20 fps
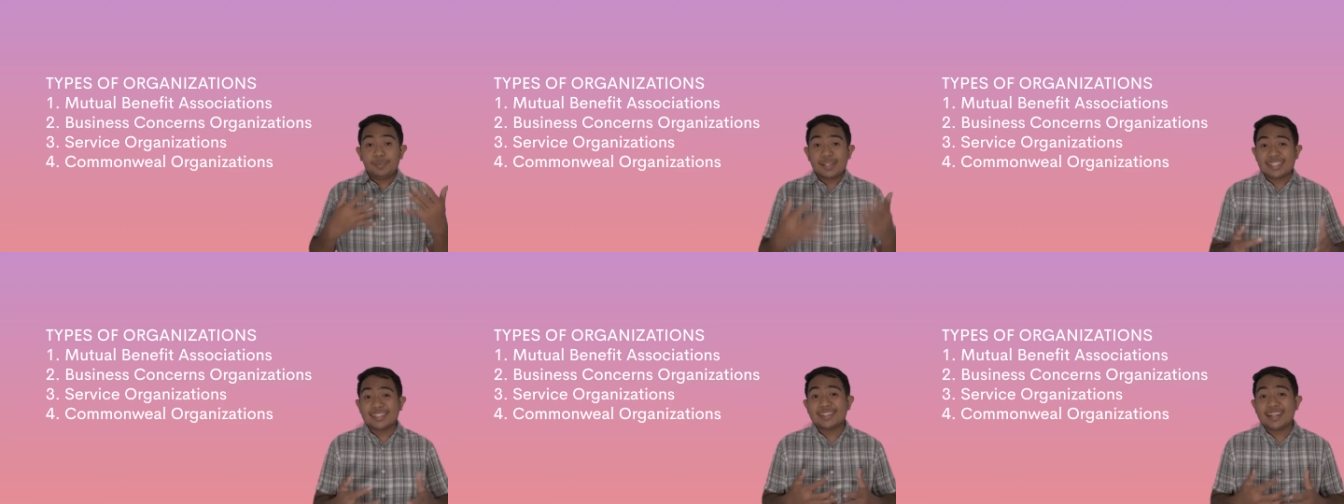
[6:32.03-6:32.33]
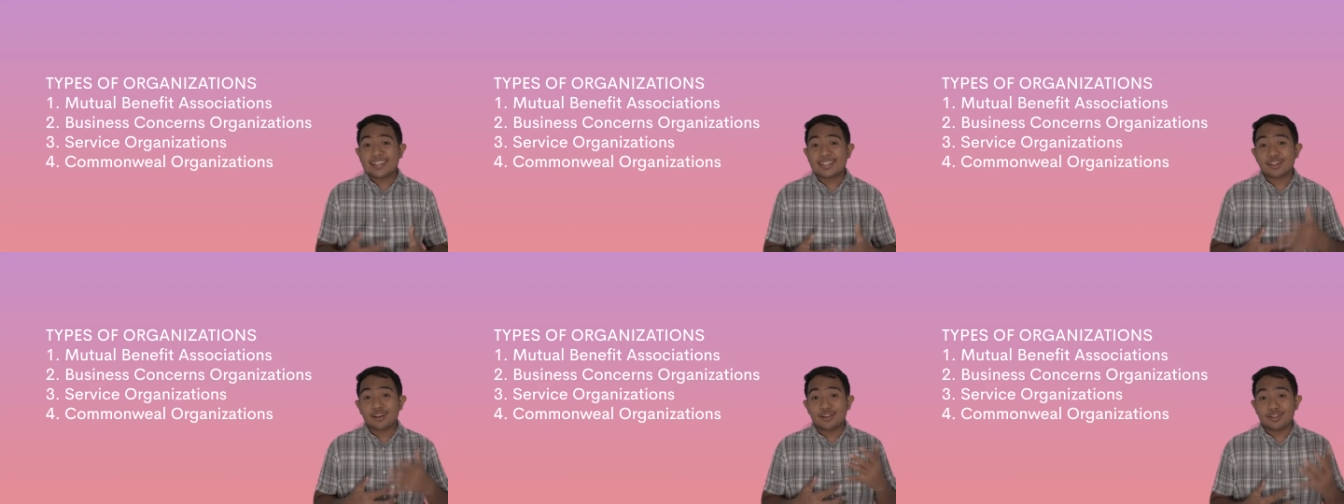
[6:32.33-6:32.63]

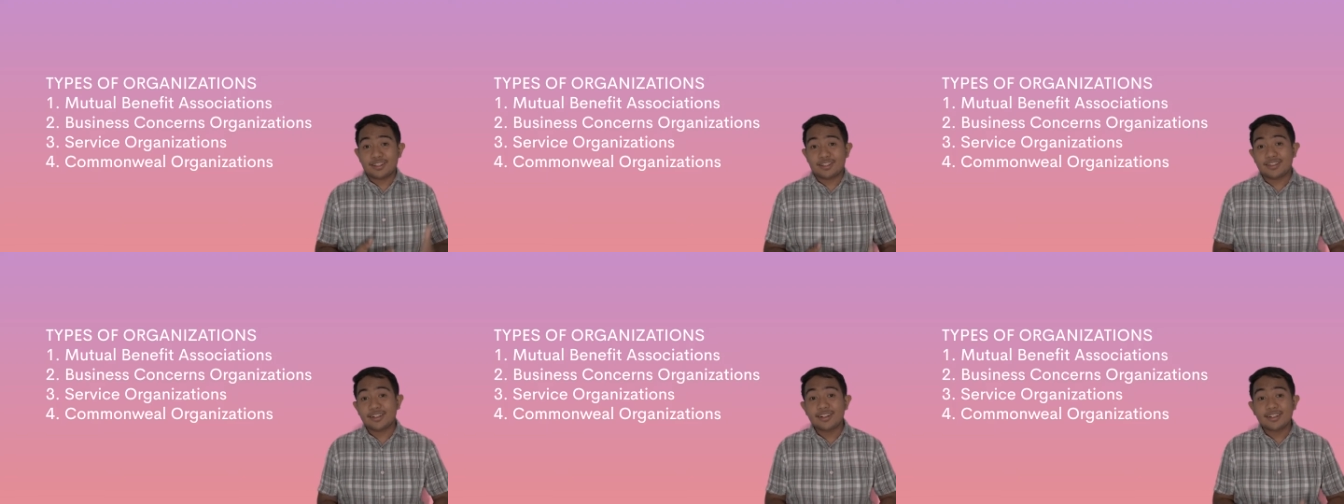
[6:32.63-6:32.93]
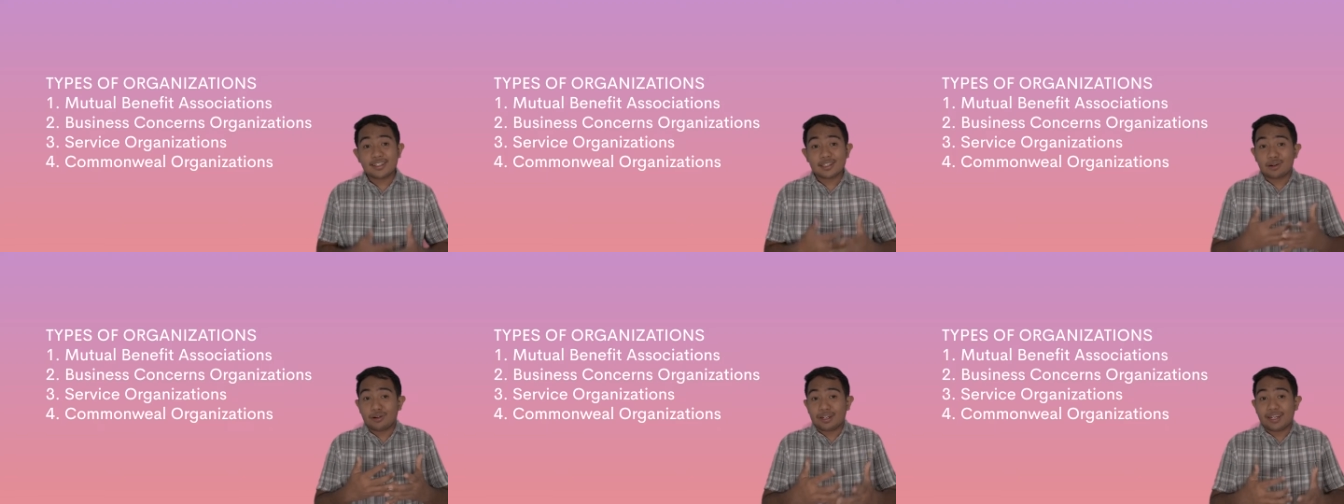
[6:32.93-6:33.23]
Business
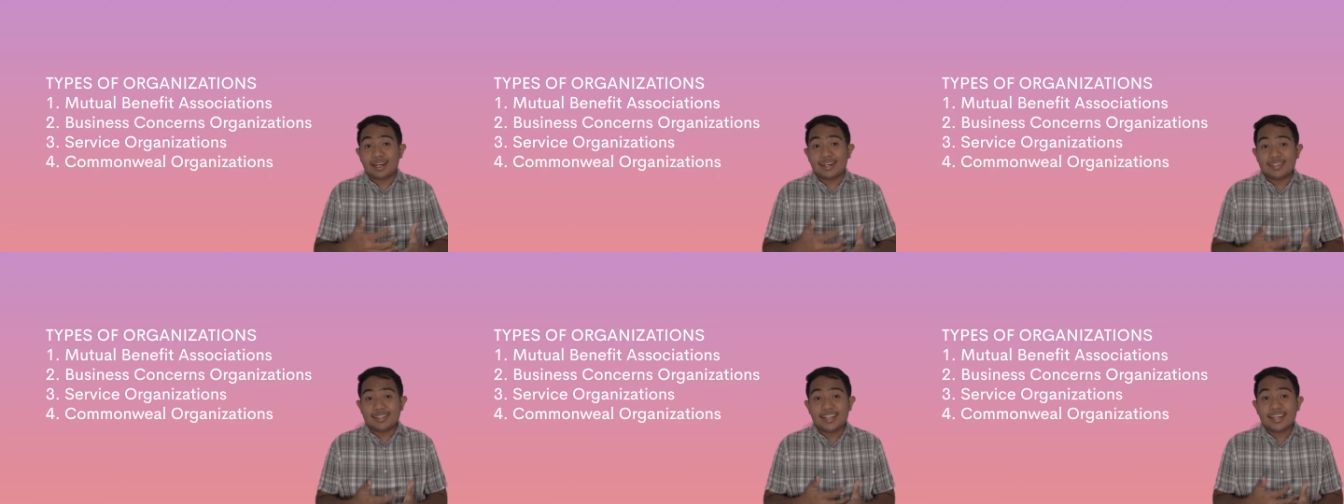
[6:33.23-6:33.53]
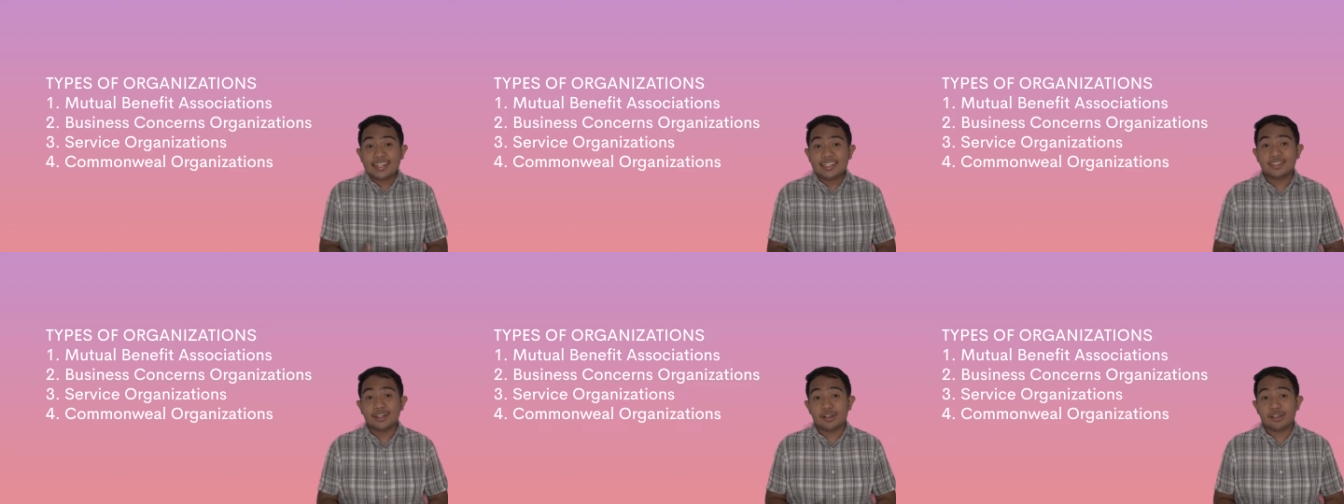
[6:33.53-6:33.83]
concerns
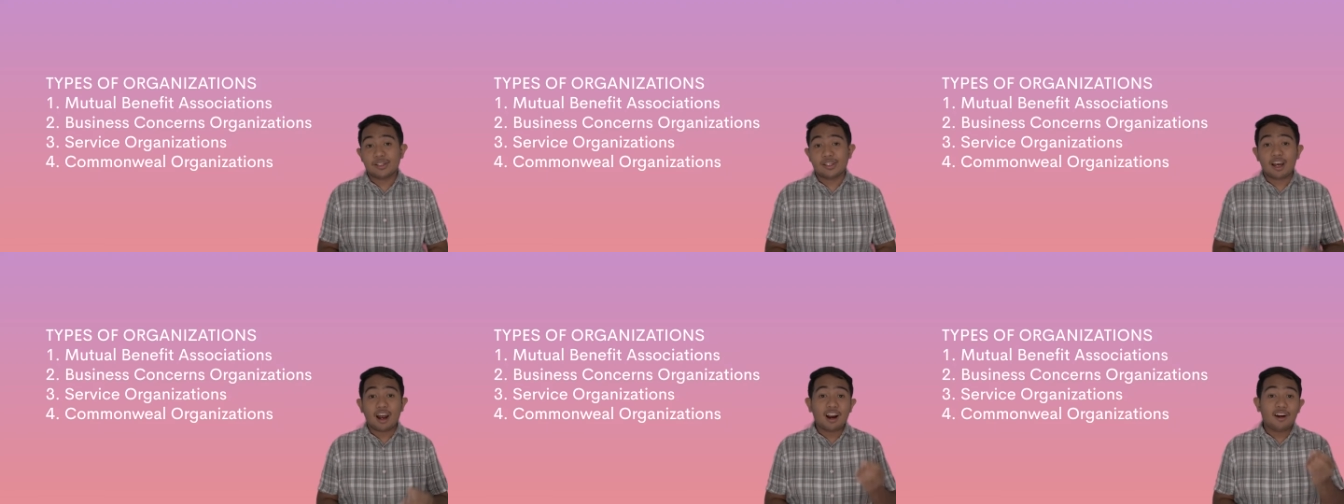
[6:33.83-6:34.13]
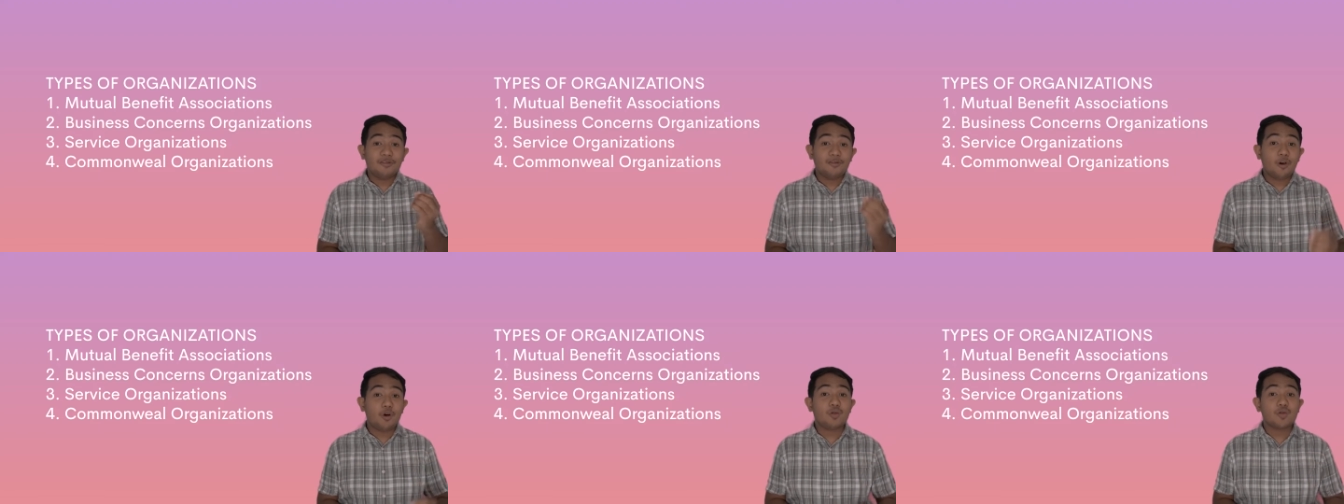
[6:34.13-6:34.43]
organizations
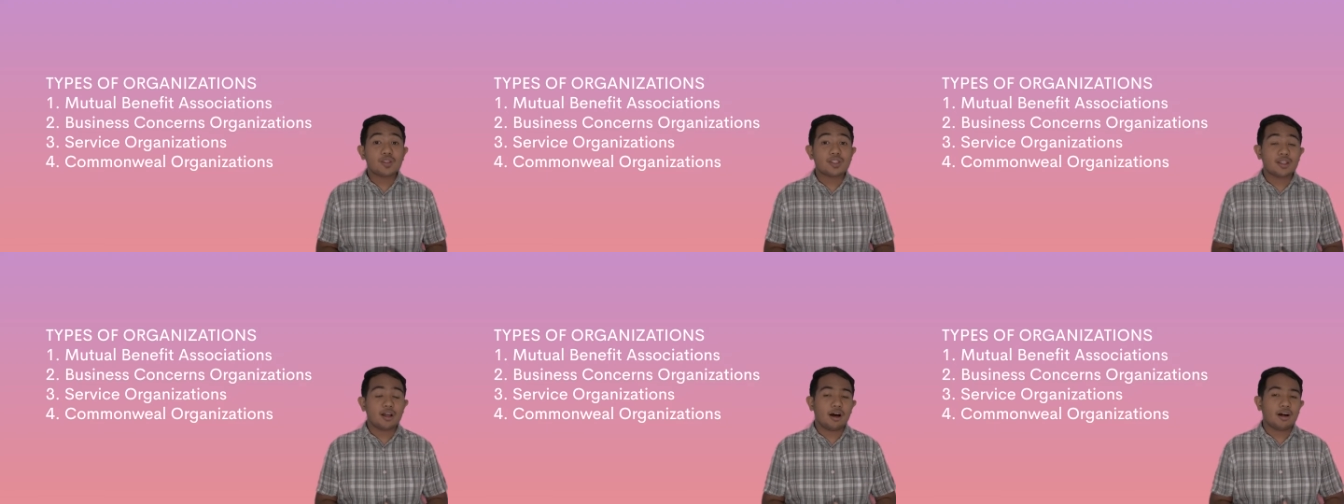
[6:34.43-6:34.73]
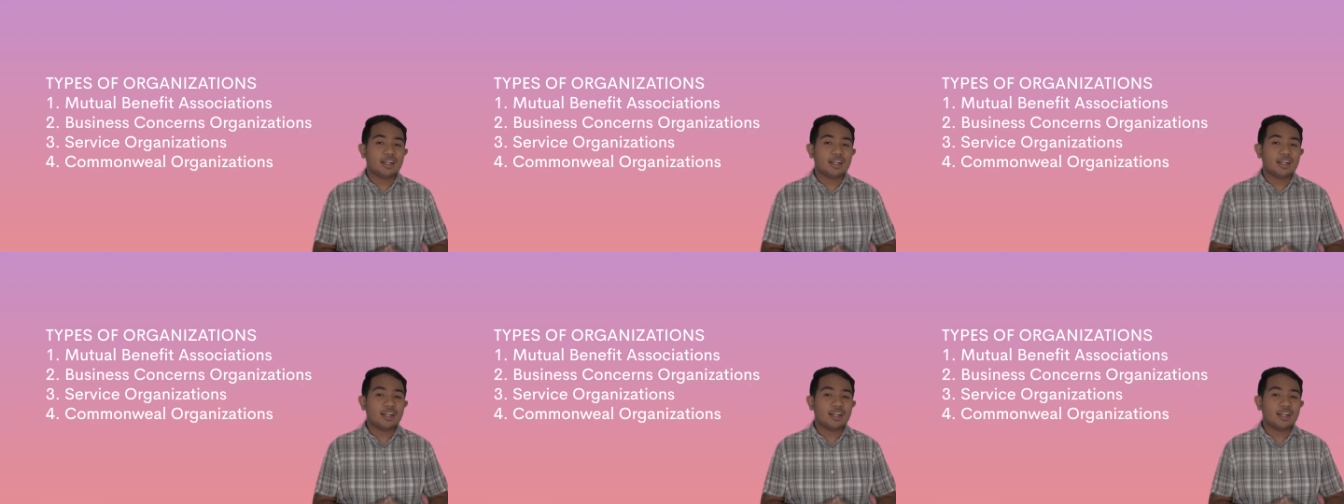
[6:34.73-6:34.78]
are focused